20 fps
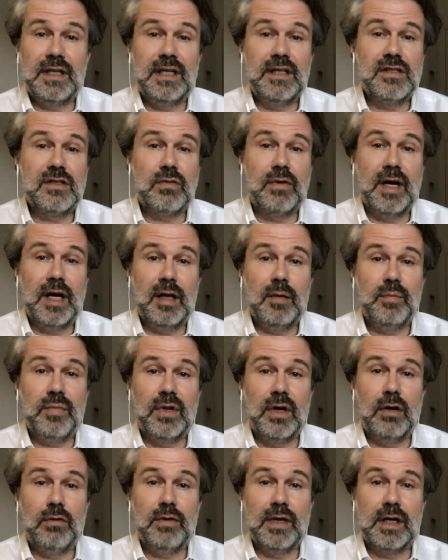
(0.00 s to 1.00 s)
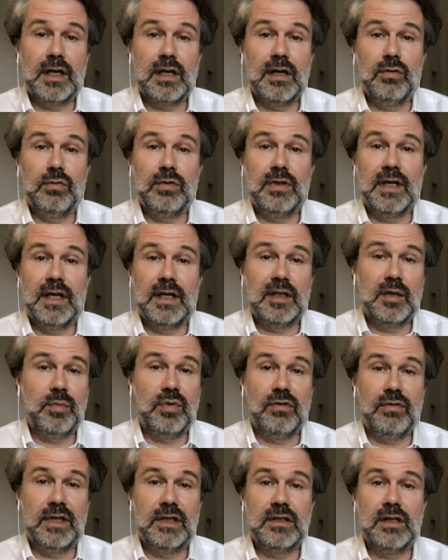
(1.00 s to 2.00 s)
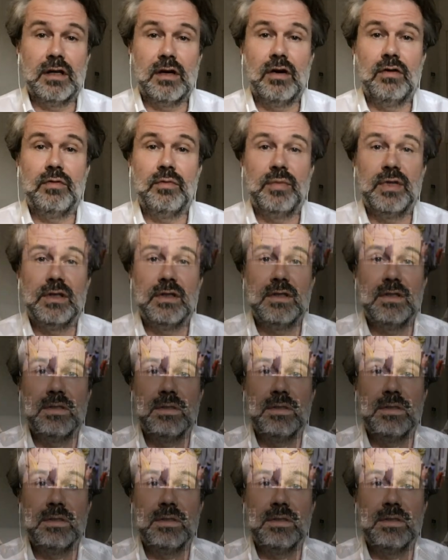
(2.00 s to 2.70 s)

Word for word: needs to help now, including the provincial government.